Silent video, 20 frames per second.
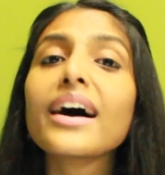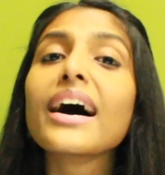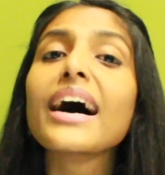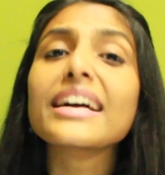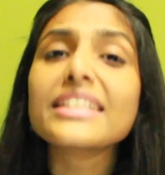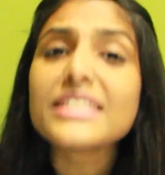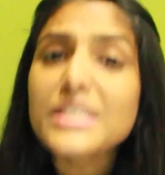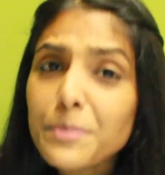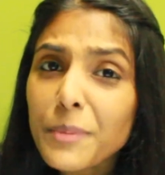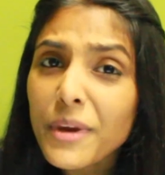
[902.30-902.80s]

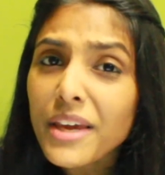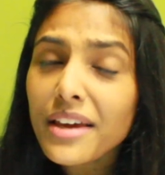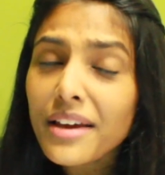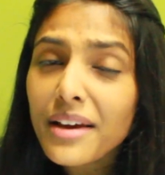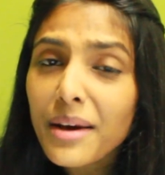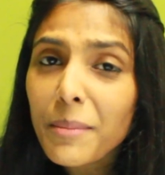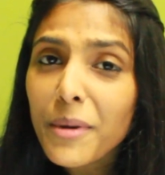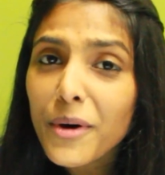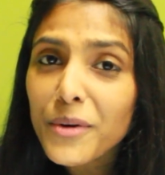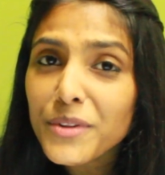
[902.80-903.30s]
And
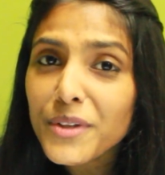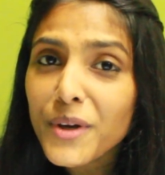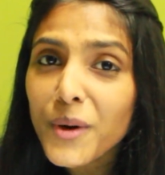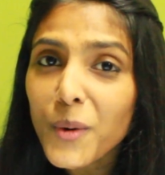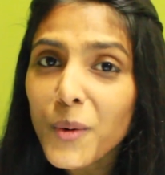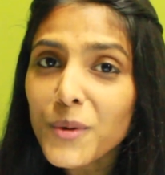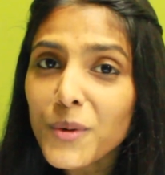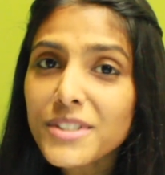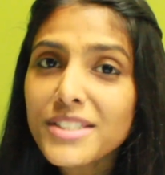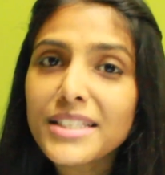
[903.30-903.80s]
speaking about the
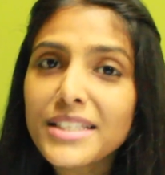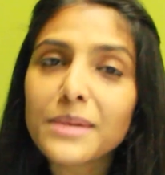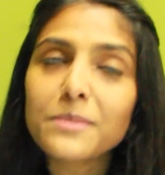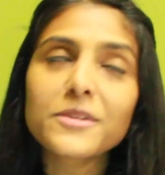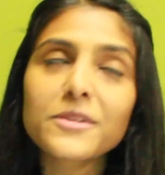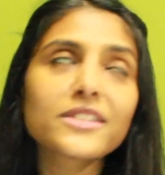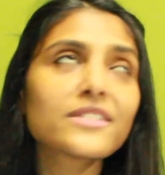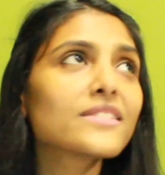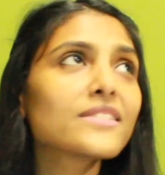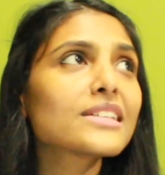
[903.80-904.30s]
hosts
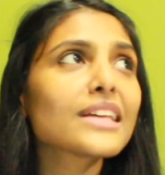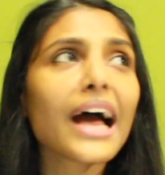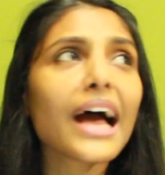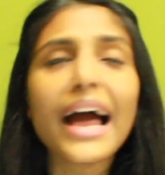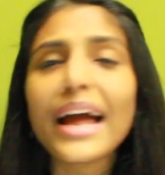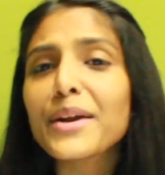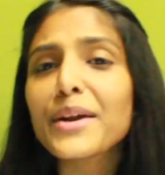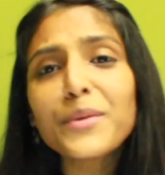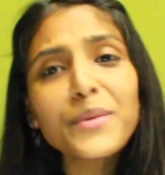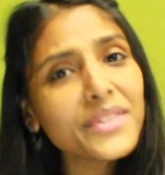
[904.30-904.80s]
themselves,
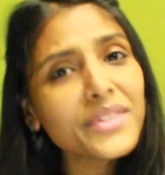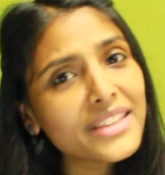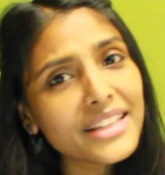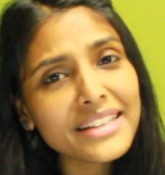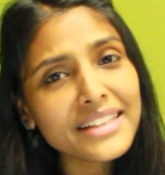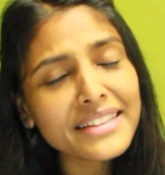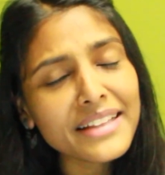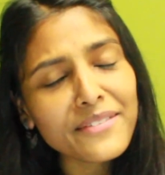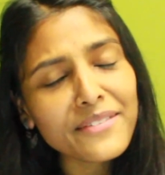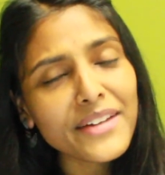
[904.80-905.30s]
I don't
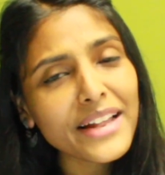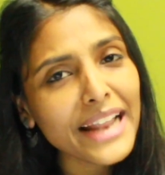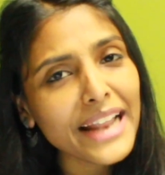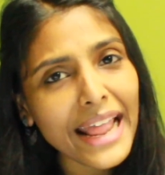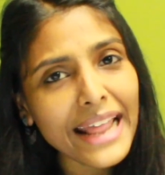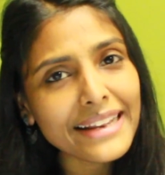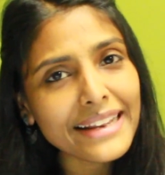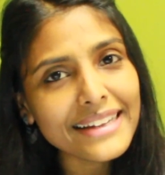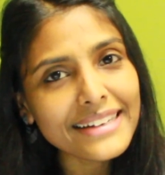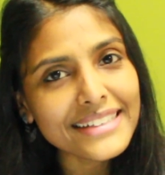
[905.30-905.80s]
think they were
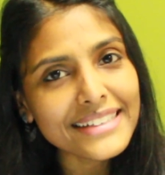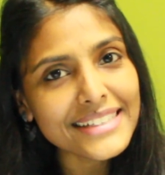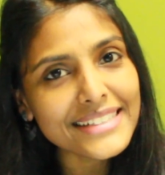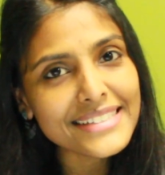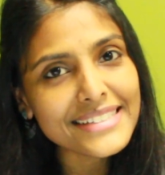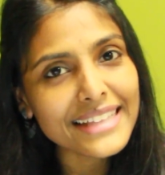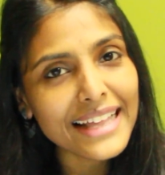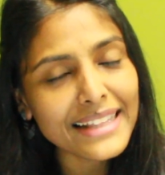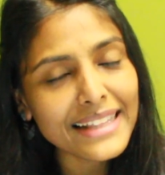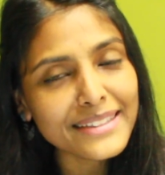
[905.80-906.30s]
any
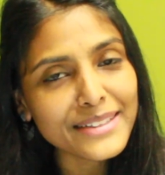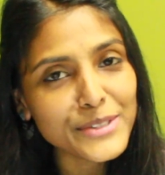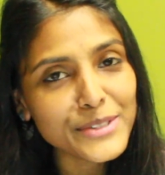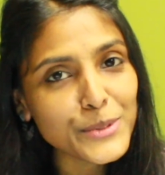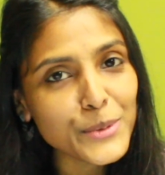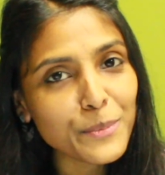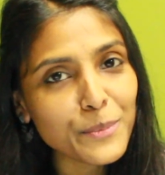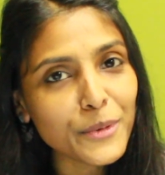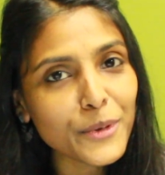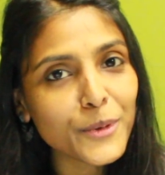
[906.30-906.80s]
less than the
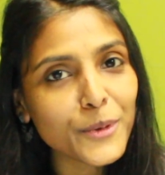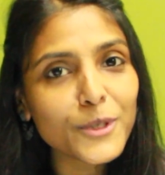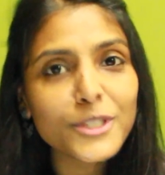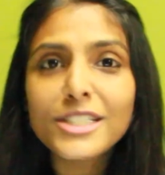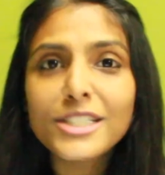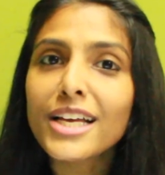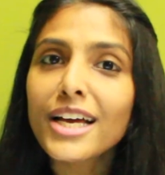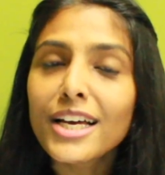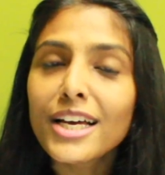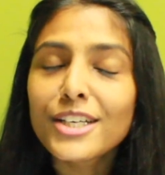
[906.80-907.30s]
super
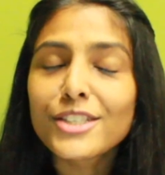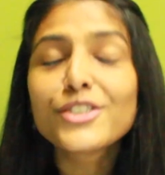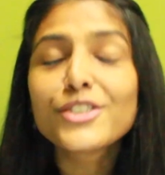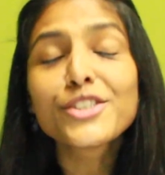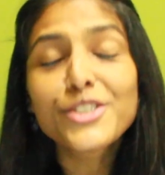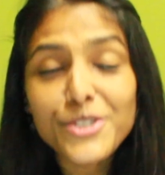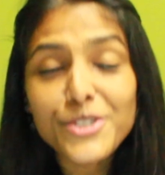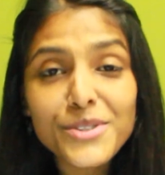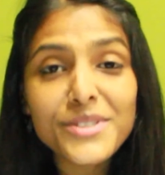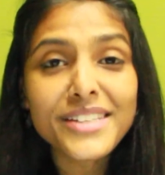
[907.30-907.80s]
host,
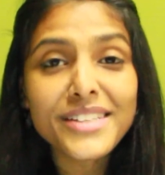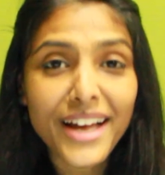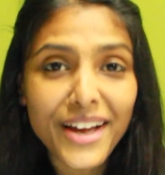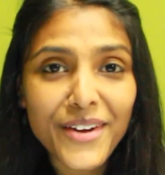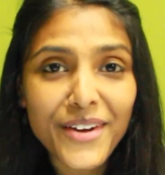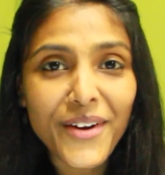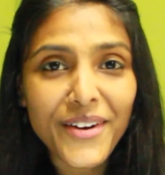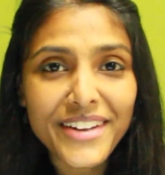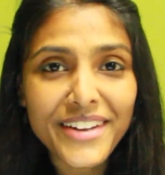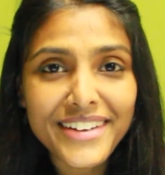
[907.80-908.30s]
so choose
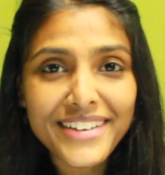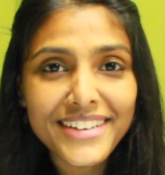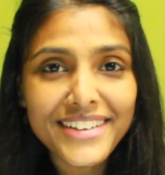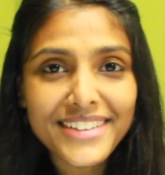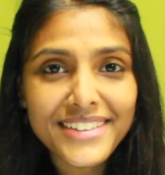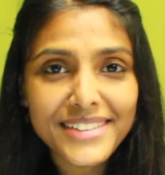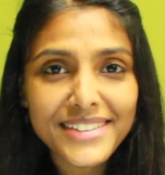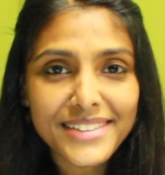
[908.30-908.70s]
accordingly.